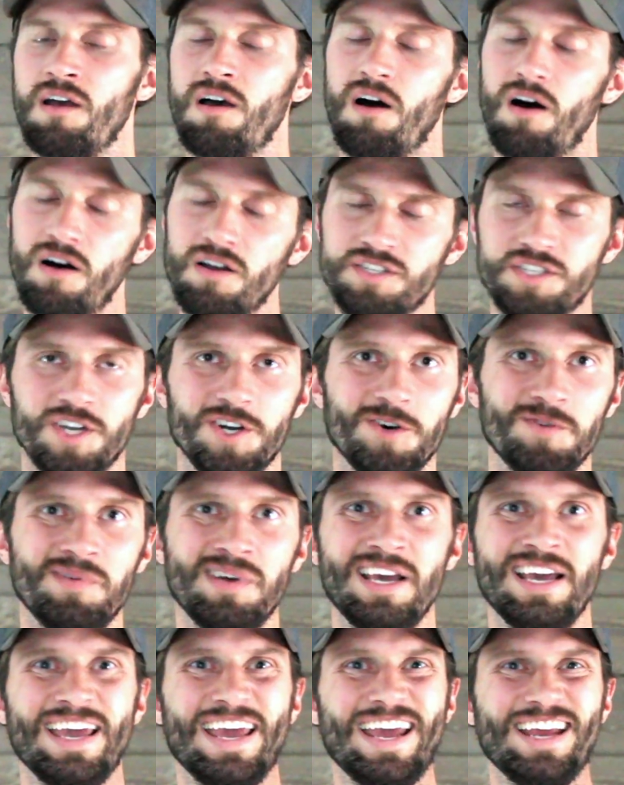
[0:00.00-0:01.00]
Also,
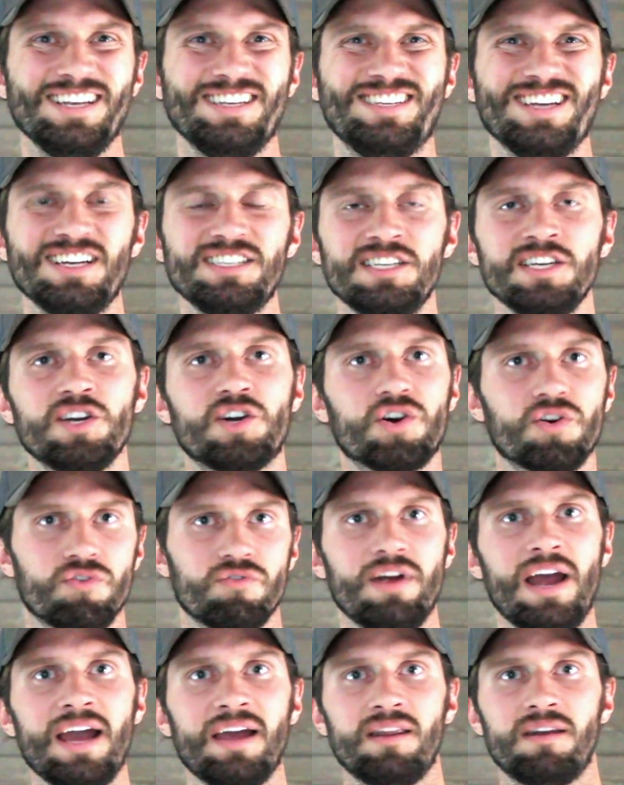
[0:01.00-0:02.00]
it doesn't
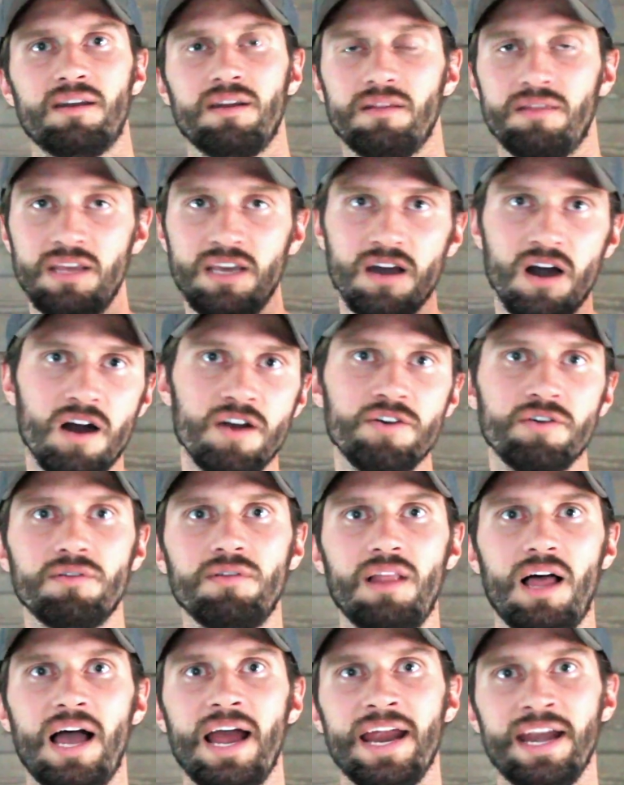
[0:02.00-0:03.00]
correct the
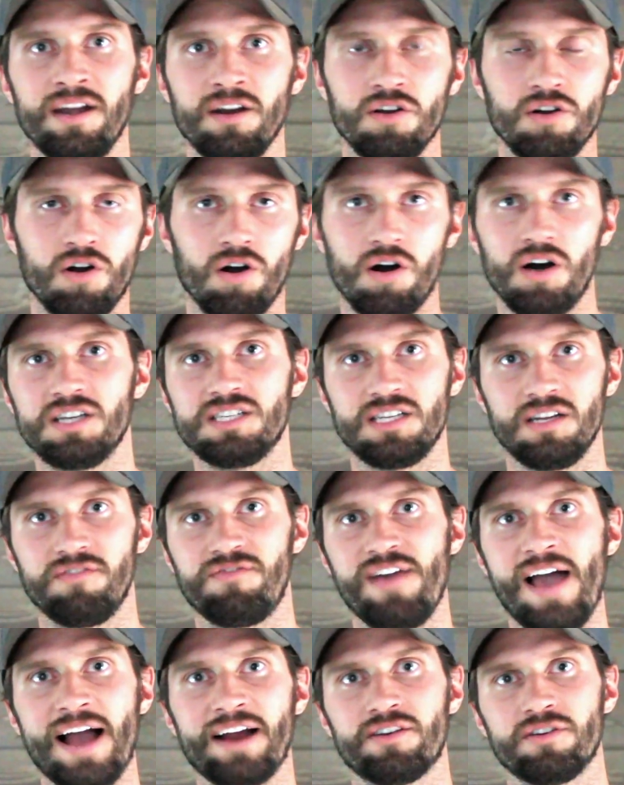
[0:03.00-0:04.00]
underlying causative
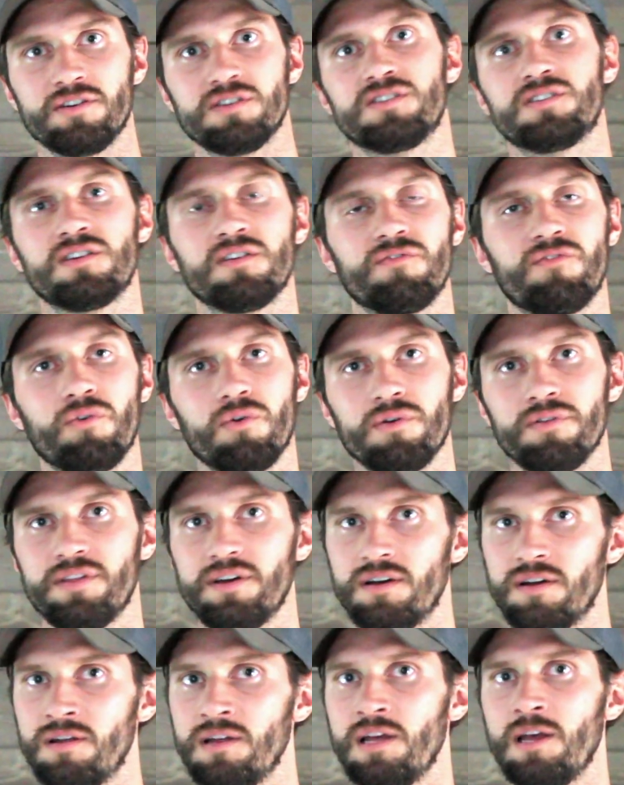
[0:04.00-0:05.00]
factors for
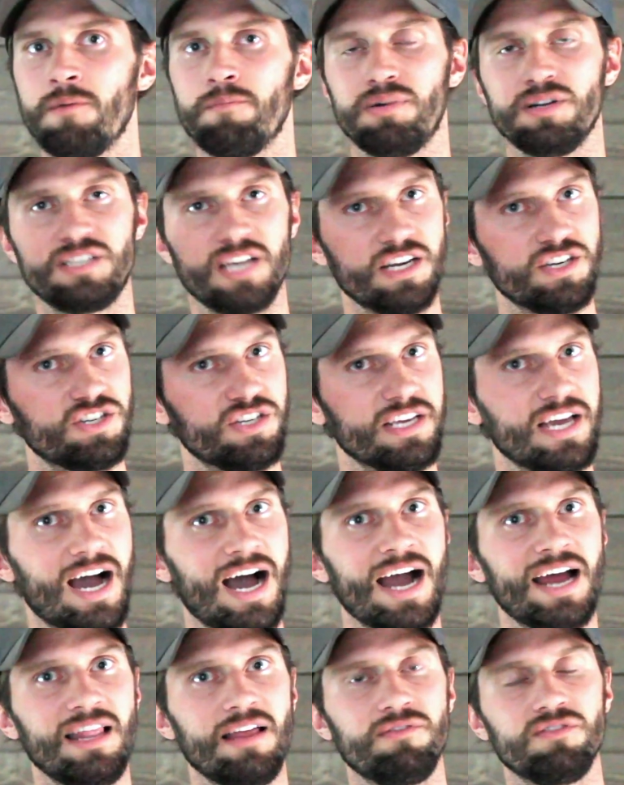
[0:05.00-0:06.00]
the potentially
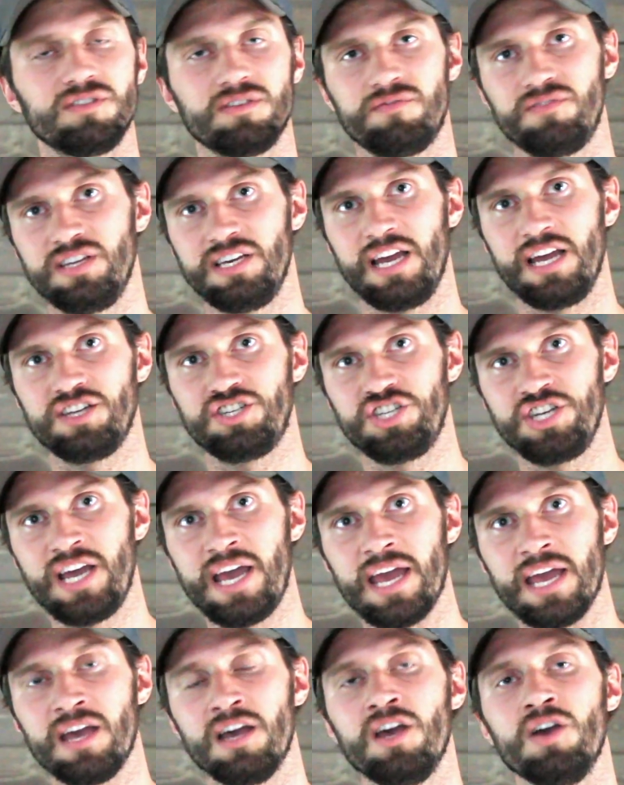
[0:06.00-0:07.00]
high levels of
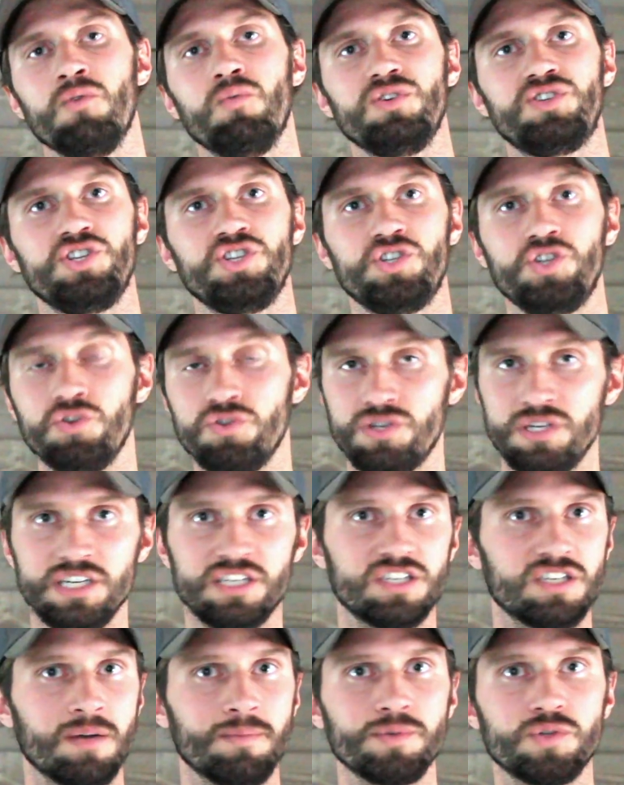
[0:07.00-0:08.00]
DHEA, which is usually
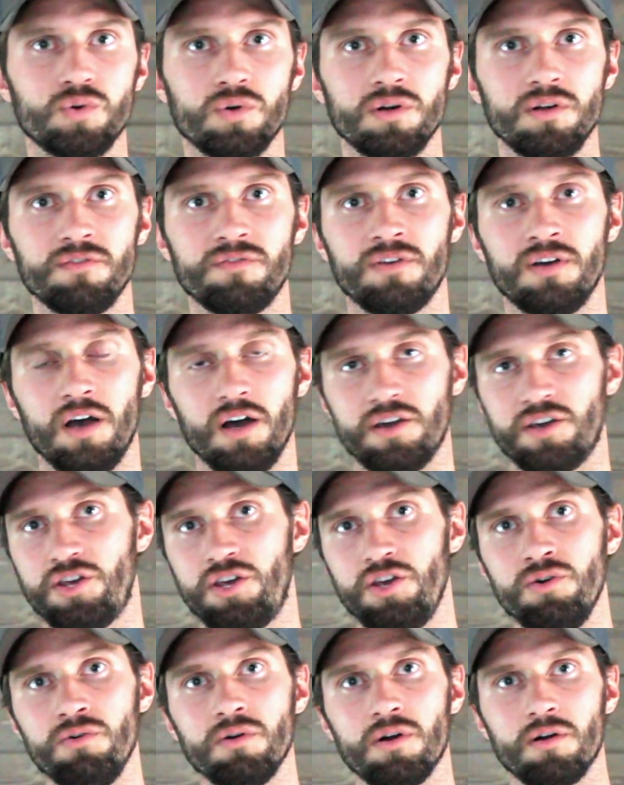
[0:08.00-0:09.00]
some sort of
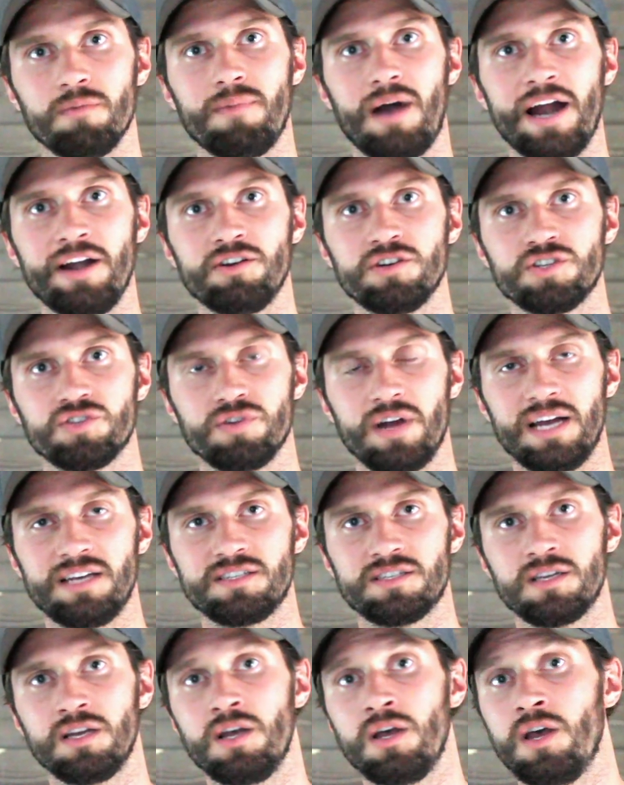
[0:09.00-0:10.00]
acute or minor
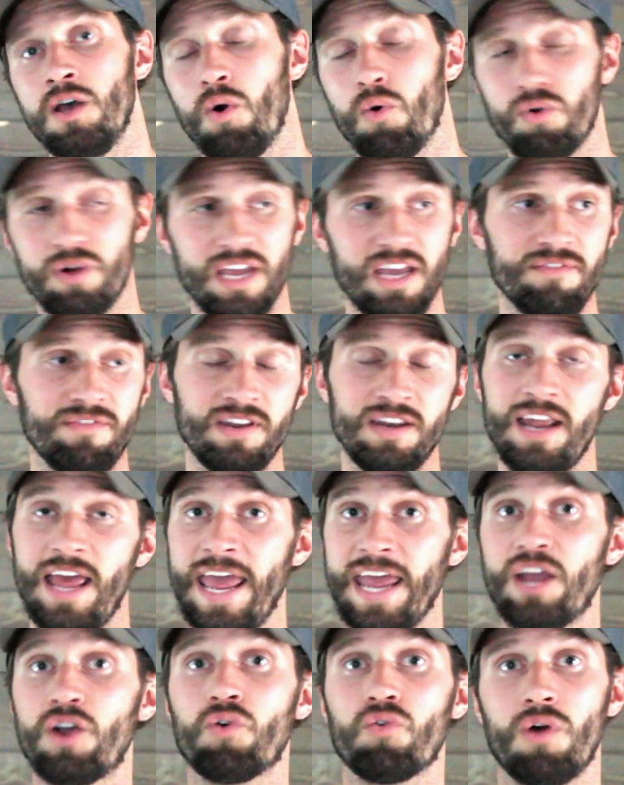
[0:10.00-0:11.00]
stress or even
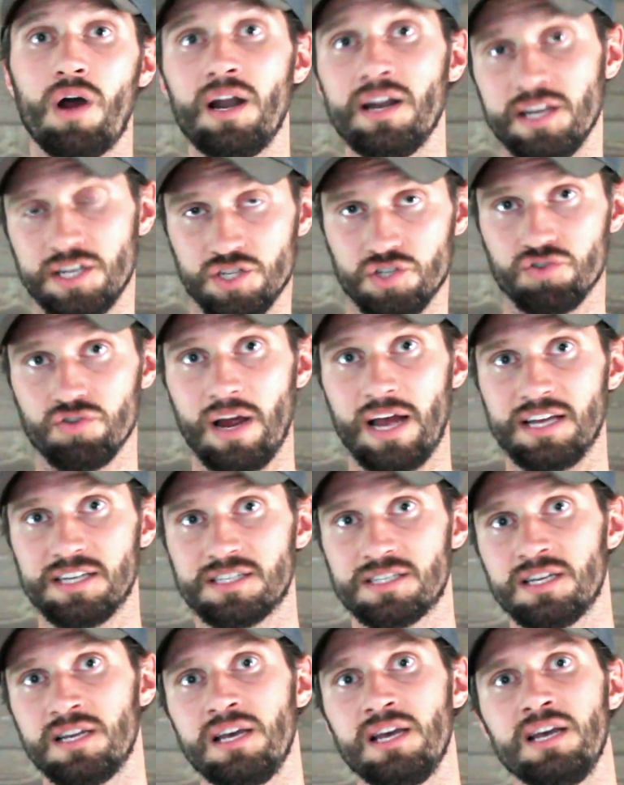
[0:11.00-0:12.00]
a chronic
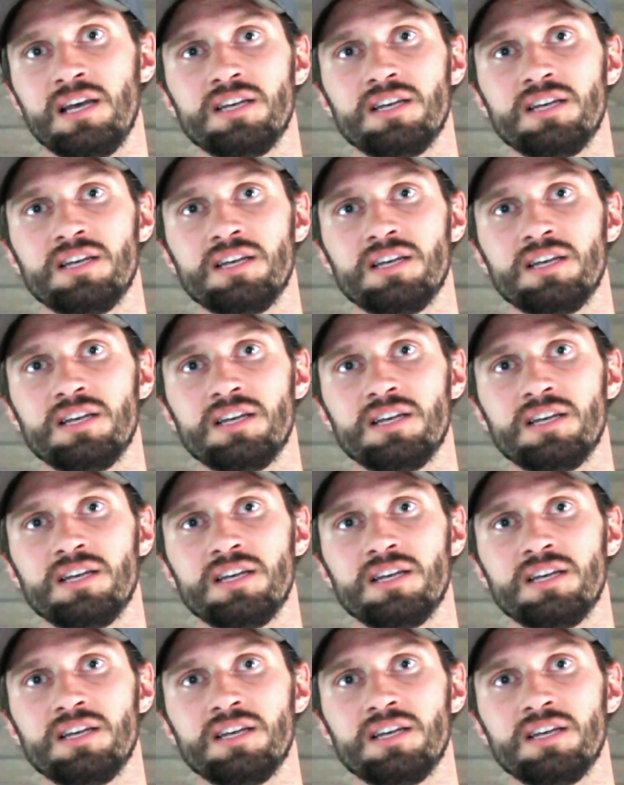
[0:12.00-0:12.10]
stress.